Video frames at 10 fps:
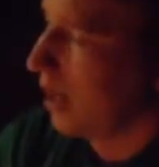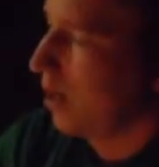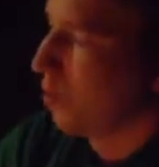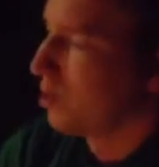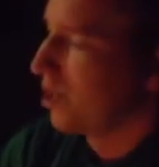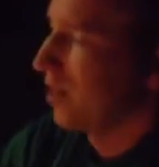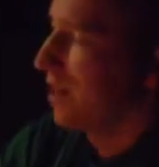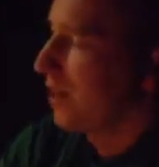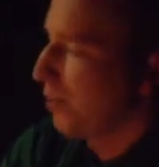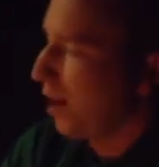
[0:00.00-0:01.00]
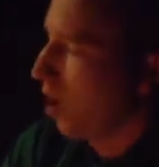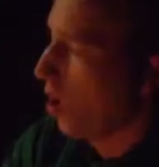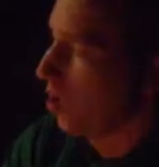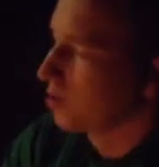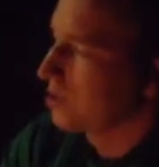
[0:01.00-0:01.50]
I want you to think about
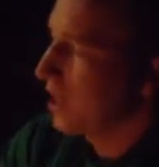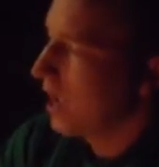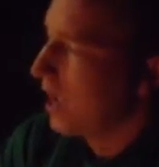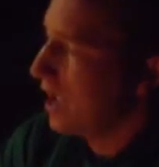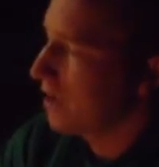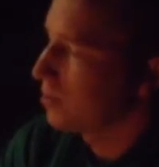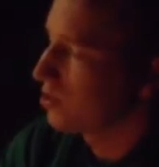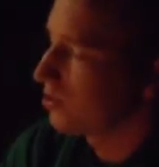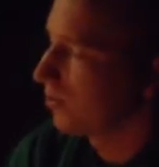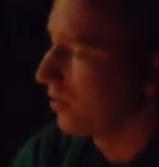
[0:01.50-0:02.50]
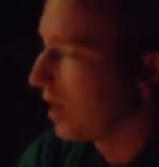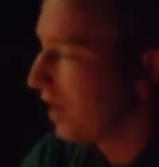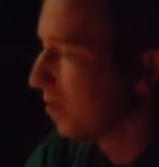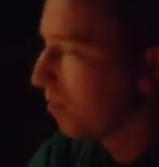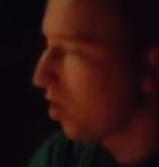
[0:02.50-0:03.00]
all those times that you've
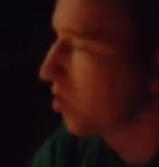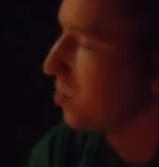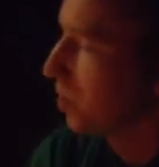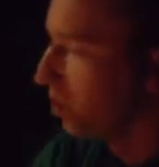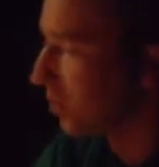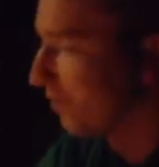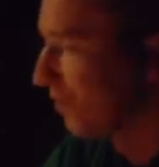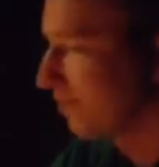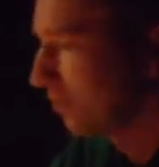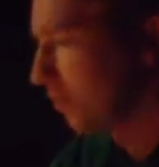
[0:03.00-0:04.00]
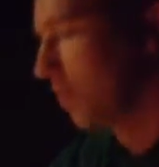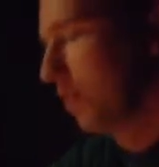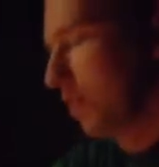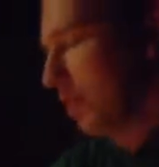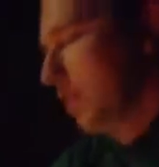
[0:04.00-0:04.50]
ate a marshmallow.
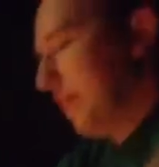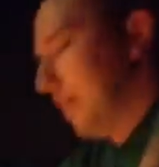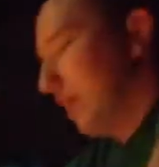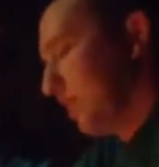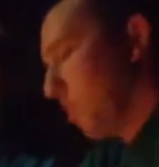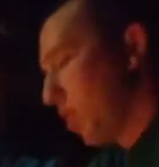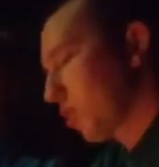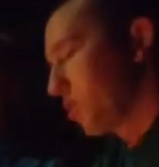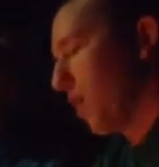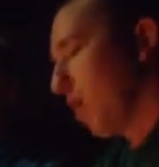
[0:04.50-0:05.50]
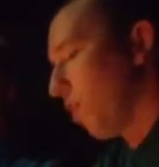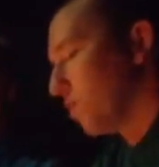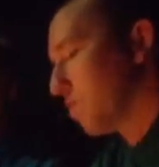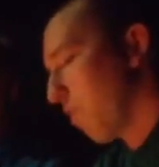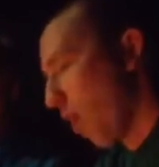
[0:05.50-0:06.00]
And the marshmallow
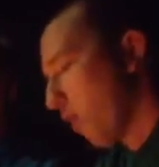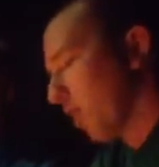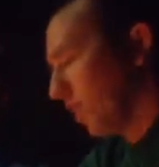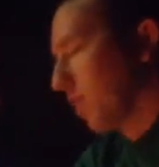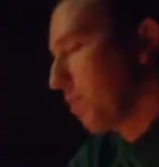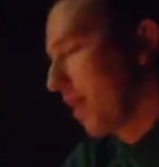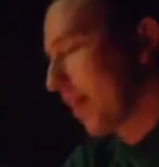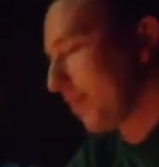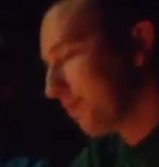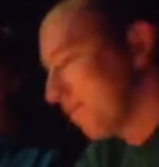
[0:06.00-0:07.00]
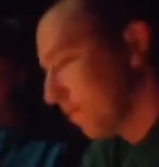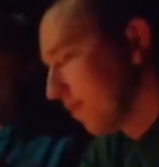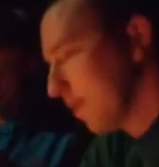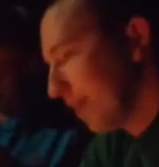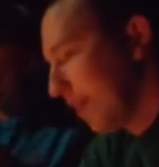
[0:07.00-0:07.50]
was burned a little bit.
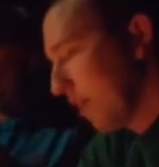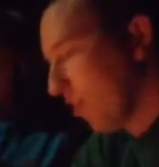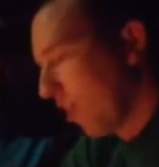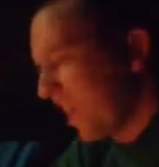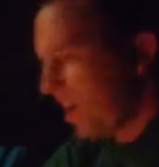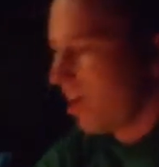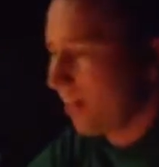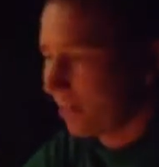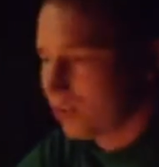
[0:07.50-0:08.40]
And you're like, oh, that's